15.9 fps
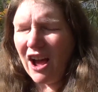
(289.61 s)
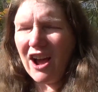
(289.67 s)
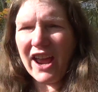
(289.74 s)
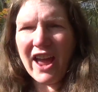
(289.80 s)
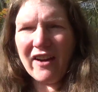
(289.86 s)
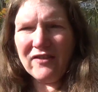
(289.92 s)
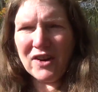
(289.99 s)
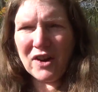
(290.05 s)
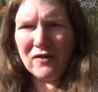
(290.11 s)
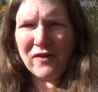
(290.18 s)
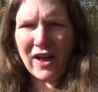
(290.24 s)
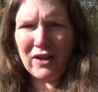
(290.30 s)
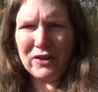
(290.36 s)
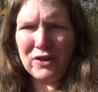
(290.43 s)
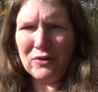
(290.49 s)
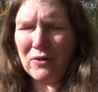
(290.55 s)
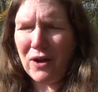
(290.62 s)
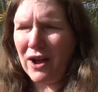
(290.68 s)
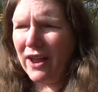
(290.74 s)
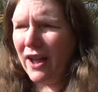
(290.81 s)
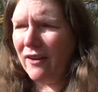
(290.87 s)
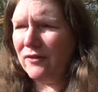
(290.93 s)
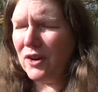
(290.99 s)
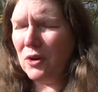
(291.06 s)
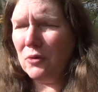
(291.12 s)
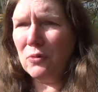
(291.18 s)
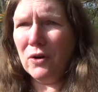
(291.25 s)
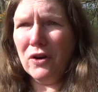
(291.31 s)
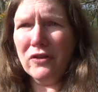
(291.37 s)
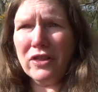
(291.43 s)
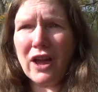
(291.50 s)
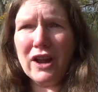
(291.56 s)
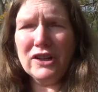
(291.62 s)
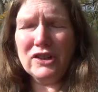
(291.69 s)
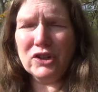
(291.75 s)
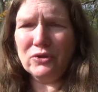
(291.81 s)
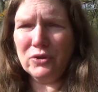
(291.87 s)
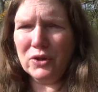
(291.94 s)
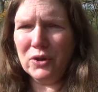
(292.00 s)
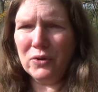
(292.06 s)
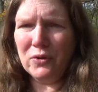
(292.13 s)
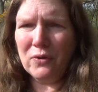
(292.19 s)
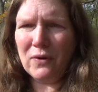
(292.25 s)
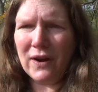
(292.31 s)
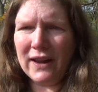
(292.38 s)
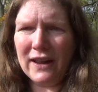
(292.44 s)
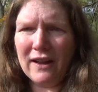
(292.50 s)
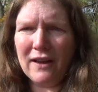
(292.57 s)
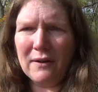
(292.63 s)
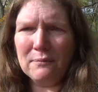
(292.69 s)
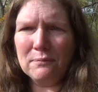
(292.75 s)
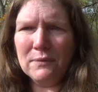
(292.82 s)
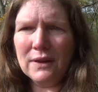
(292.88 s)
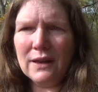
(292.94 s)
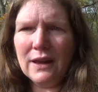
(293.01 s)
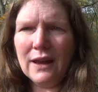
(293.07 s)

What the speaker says: I have no value, I have no worth, I don't know who I am.